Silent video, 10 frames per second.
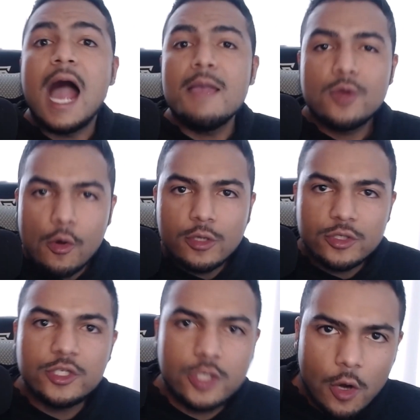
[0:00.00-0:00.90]
I'm going
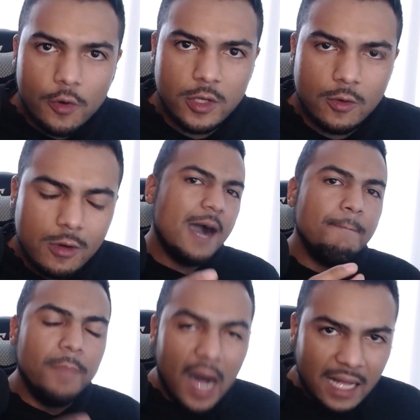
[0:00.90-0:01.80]
to show you a
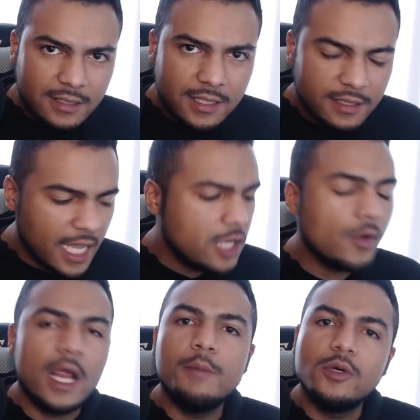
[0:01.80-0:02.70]
bot that
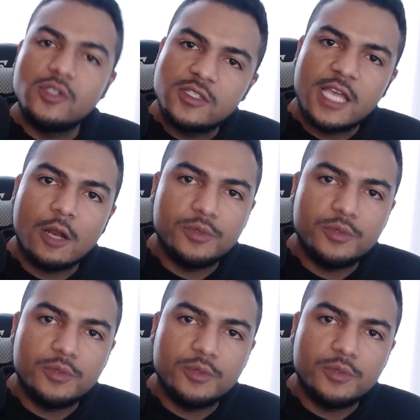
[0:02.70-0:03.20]
you're able to set